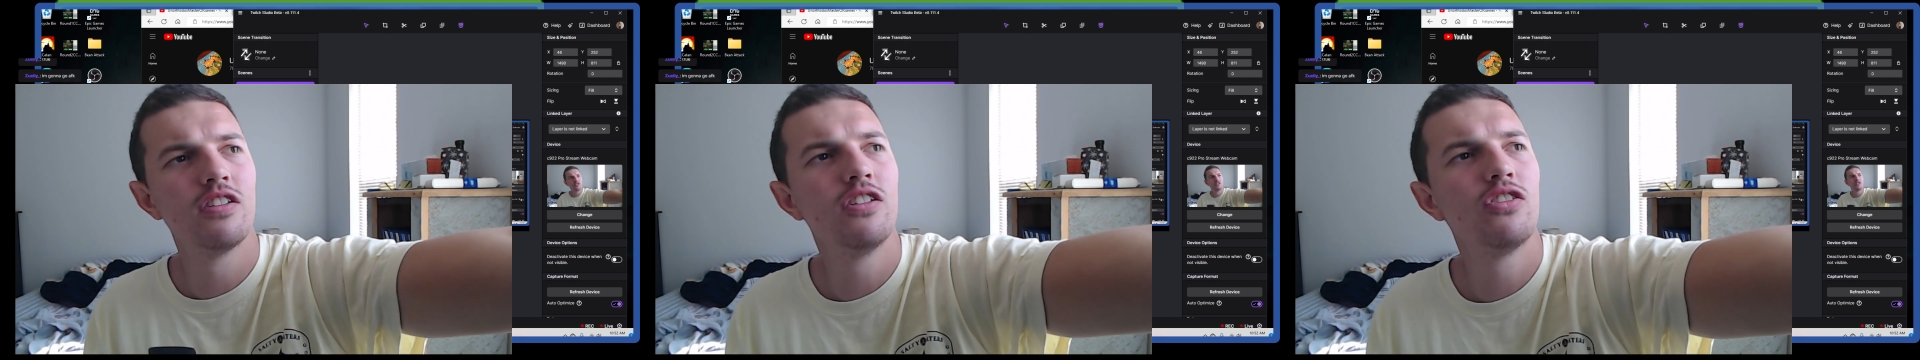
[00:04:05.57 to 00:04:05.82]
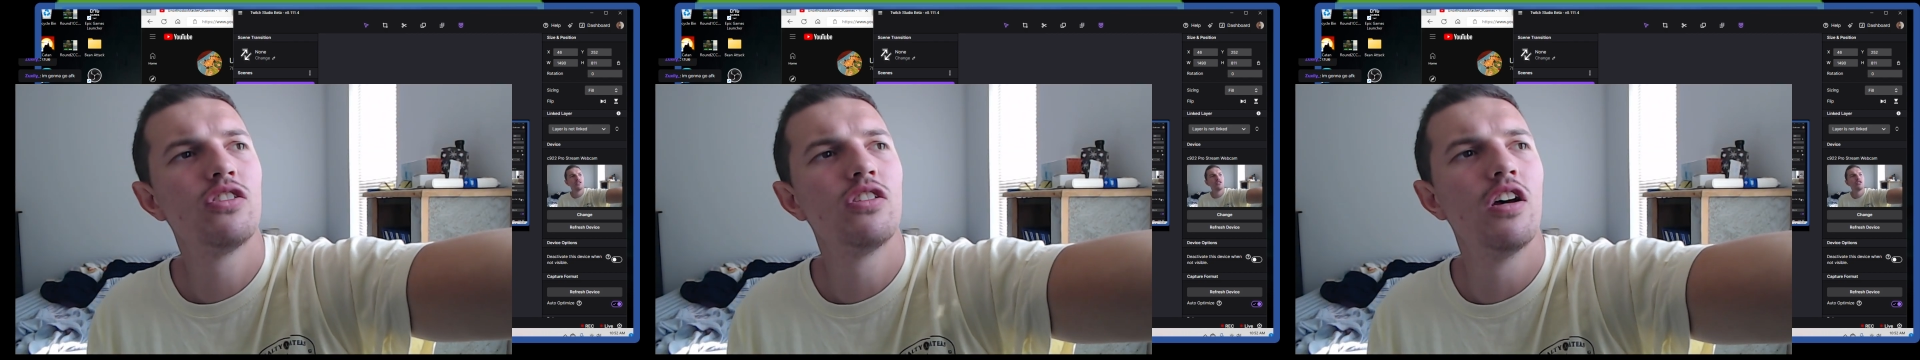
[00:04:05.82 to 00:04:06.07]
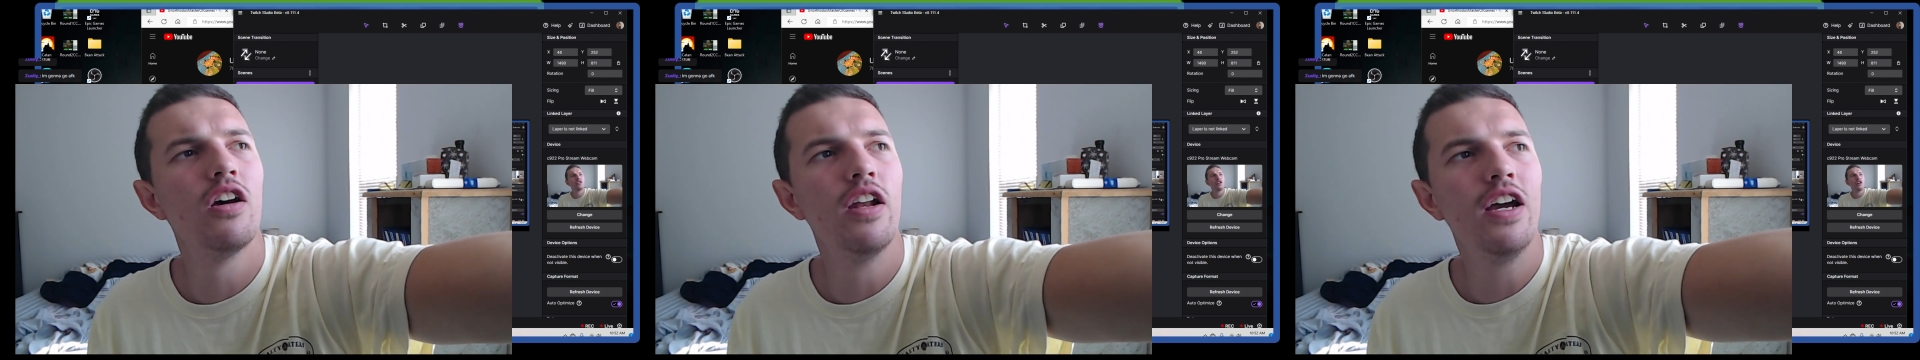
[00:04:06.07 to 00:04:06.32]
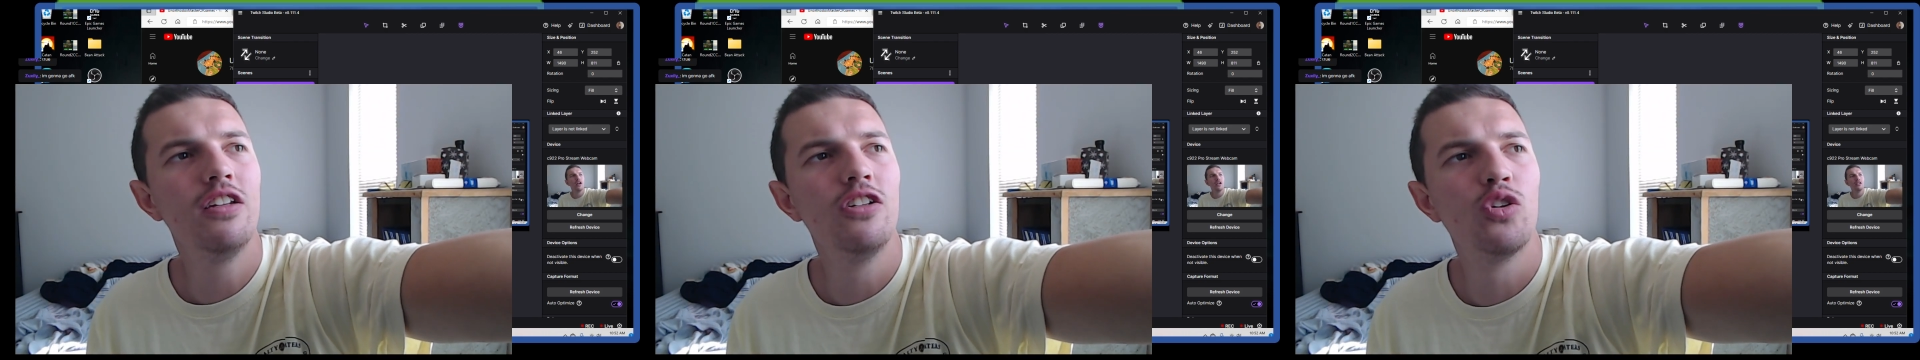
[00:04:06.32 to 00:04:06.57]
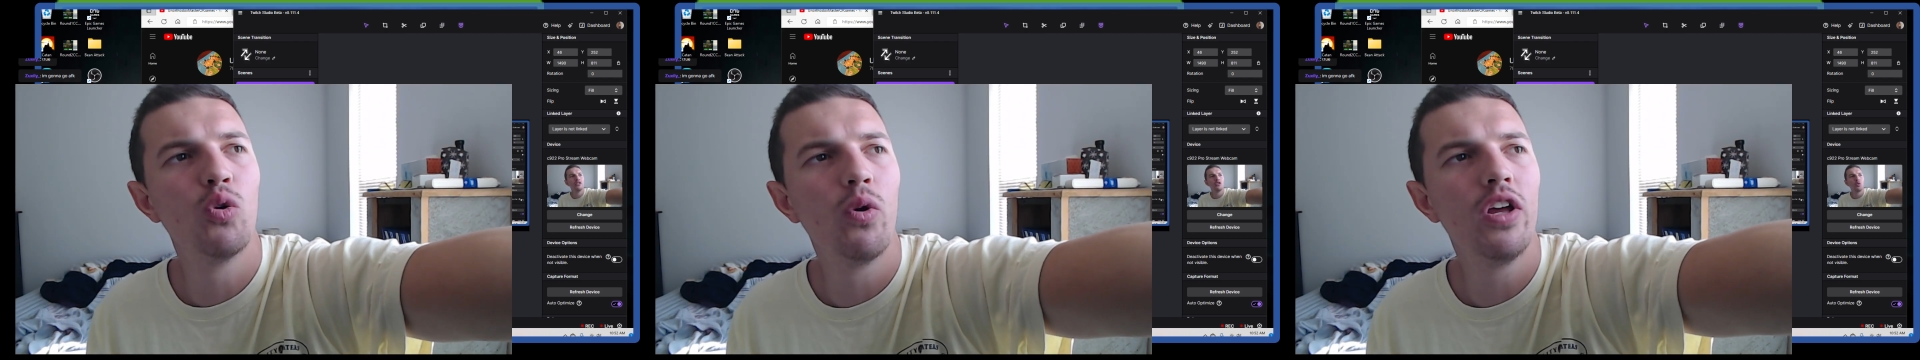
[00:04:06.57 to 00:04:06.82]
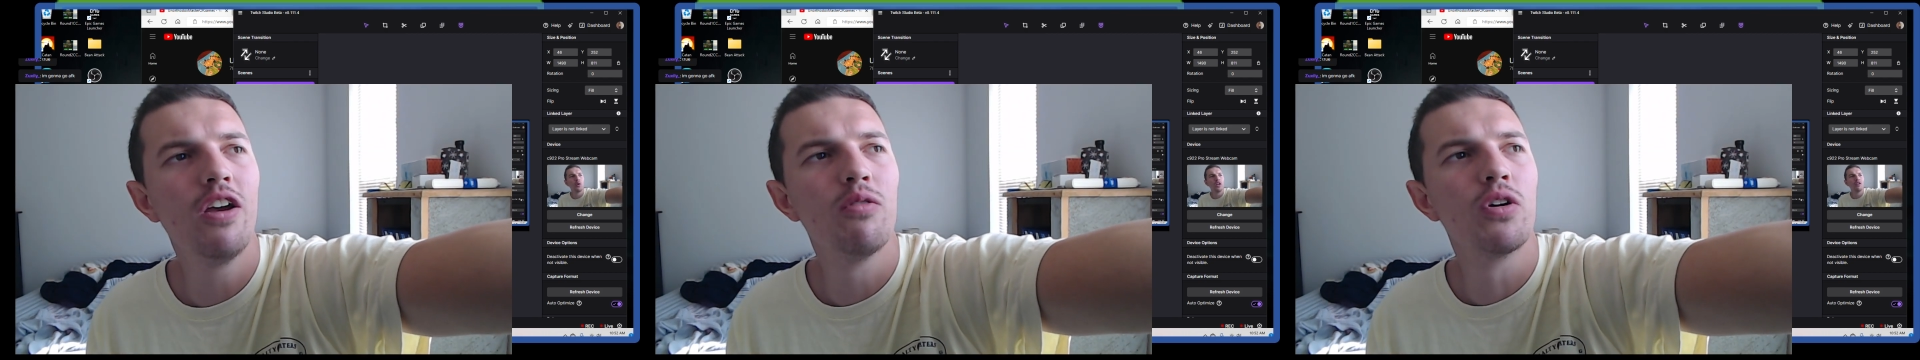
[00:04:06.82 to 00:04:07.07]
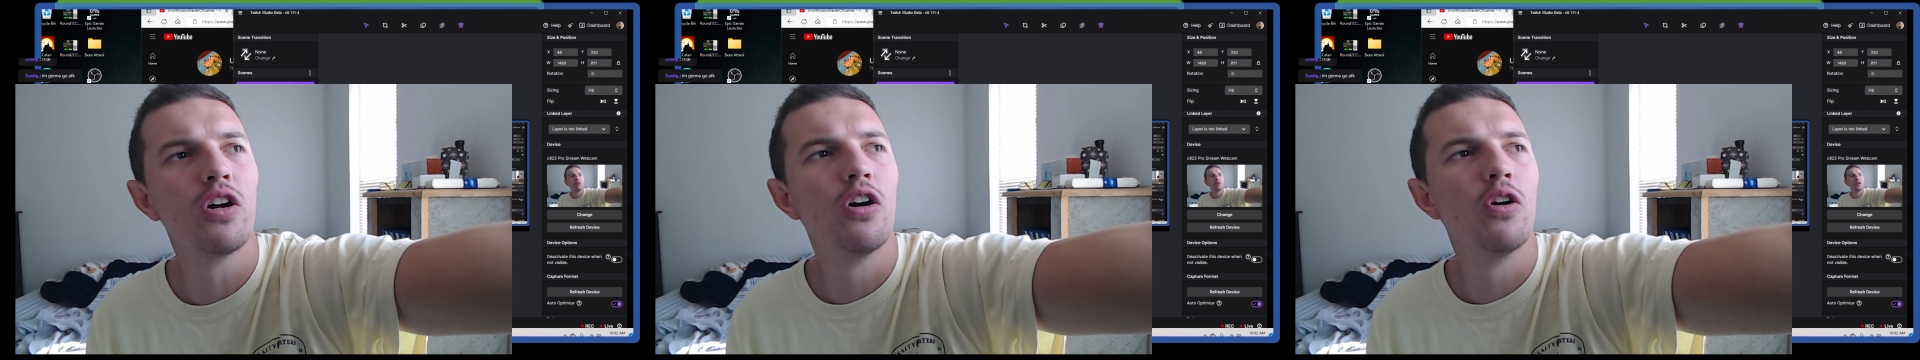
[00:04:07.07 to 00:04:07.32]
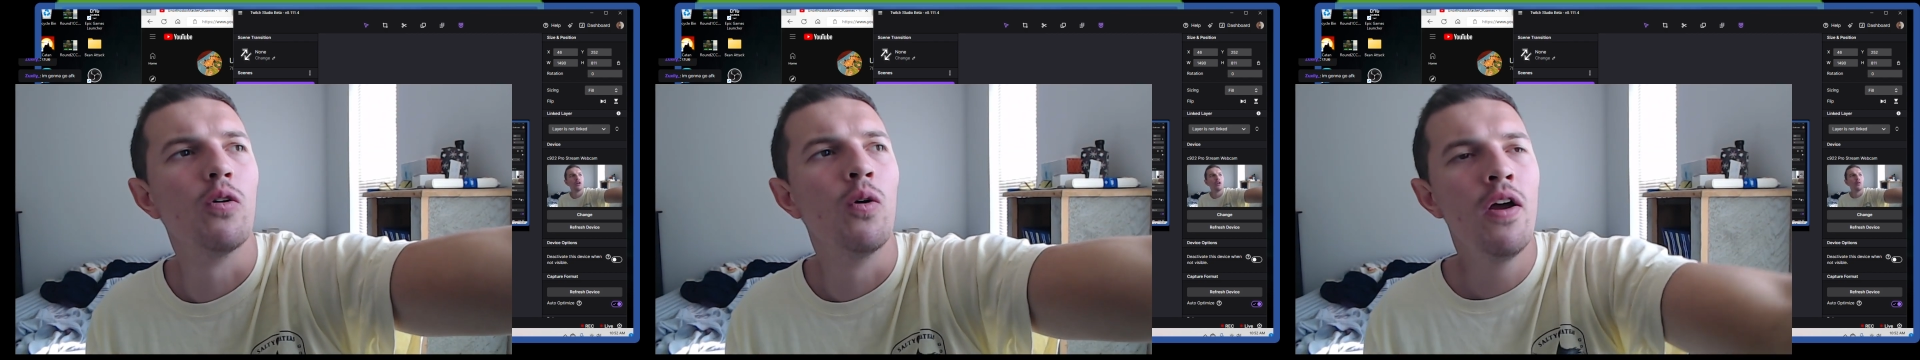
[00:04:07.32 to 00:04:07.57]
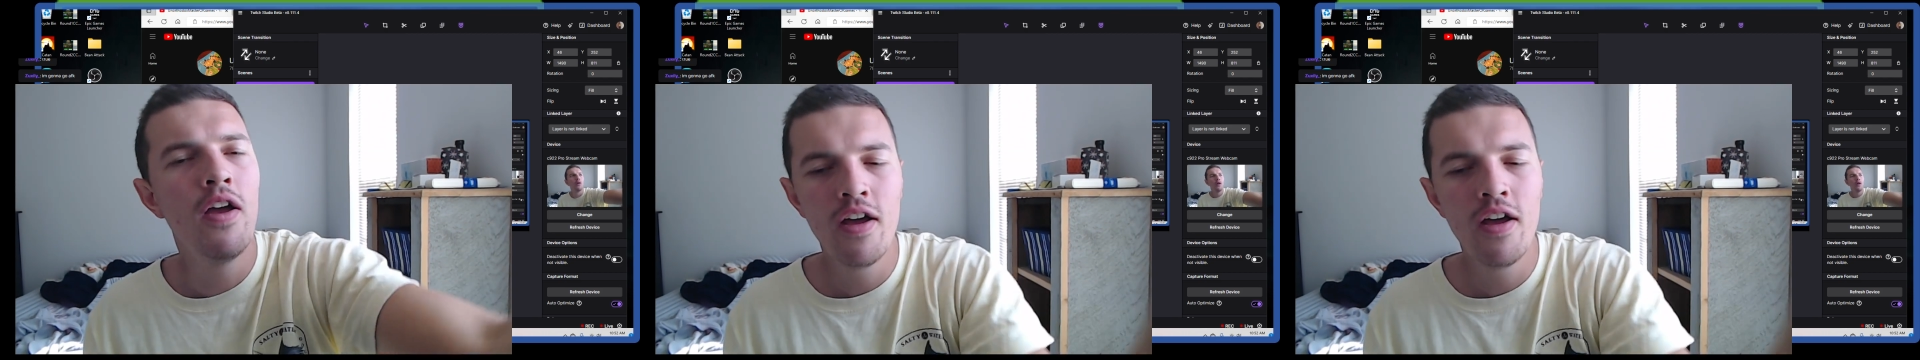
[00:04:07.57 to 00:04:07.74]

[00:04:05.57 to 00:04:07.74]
this uh, 1928 will go